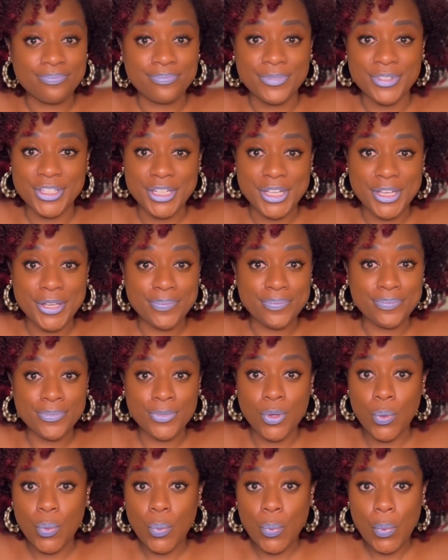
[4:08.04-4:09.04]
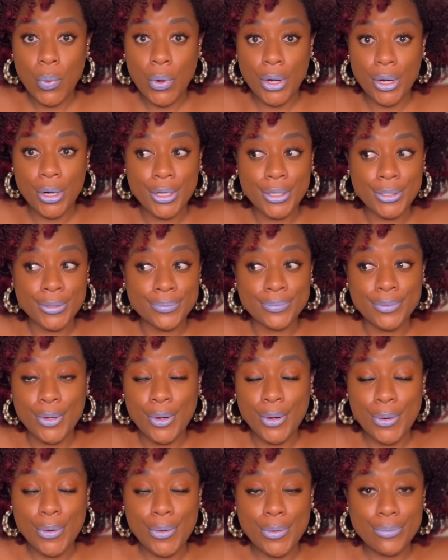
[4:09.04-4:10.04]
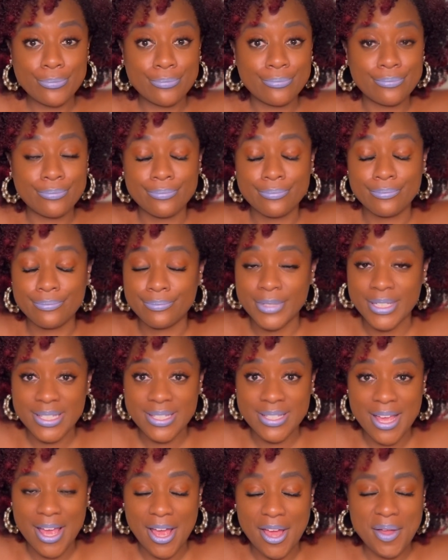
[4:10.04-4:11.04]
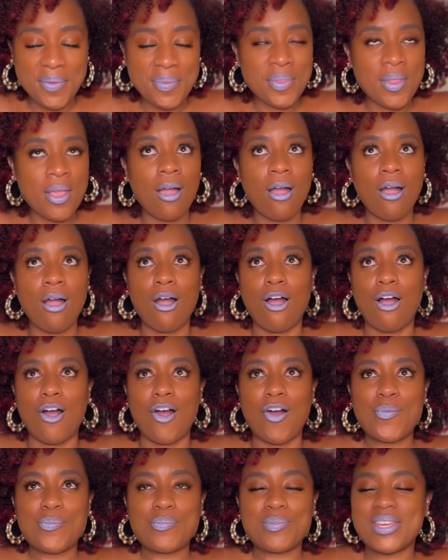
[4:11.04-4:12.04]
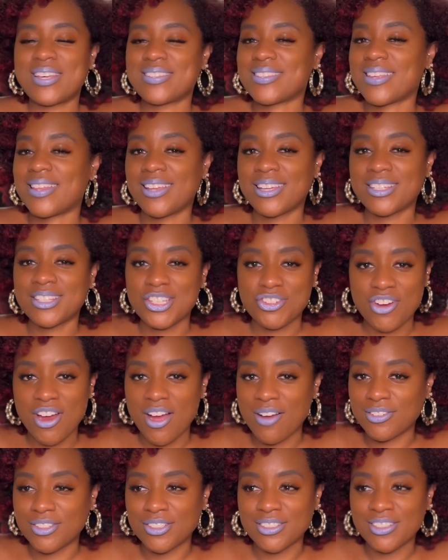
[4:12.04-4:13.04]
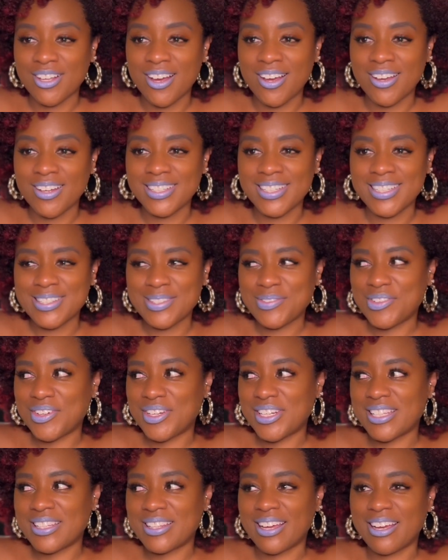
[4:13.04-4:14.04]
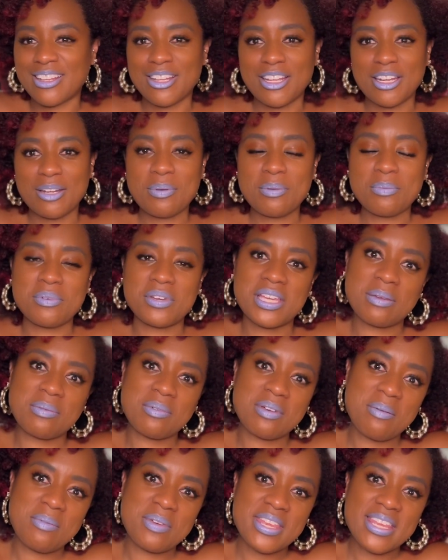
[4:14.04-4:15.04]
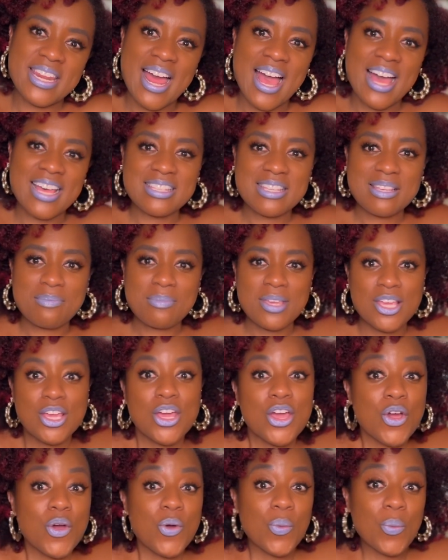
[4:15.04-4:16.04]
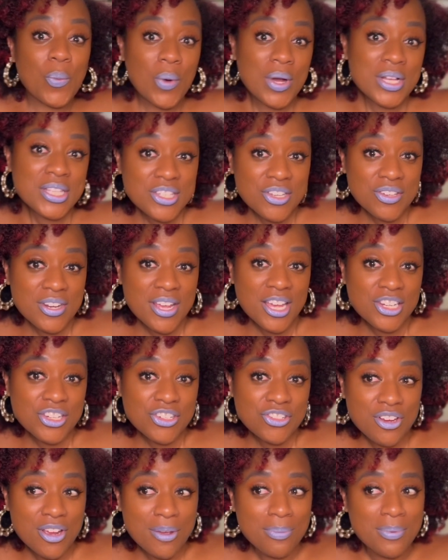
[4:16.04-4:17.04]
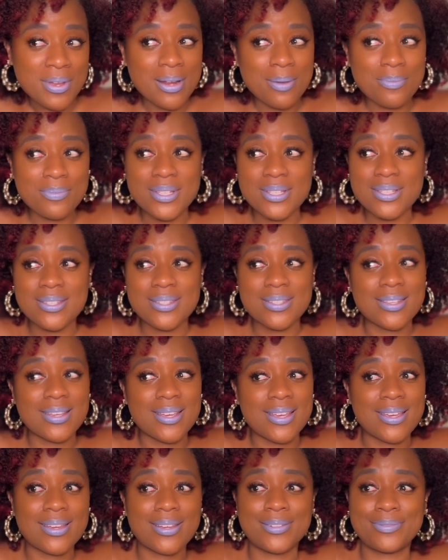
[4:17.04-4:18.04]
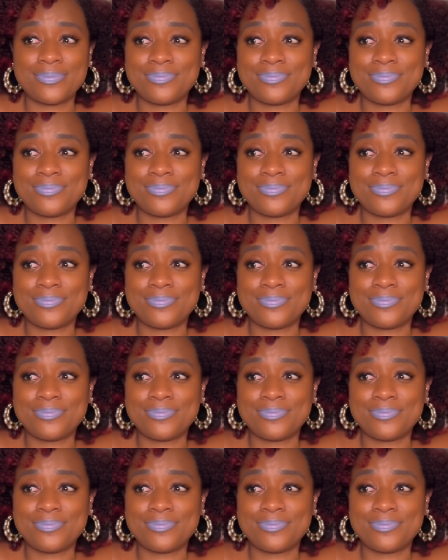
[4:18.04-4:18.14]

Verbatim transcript: gym, work, home, that's that. Because I like to travel a lot. It's funny, like a lot of people keep coming and asking me, what's your next trip? And I'm just like,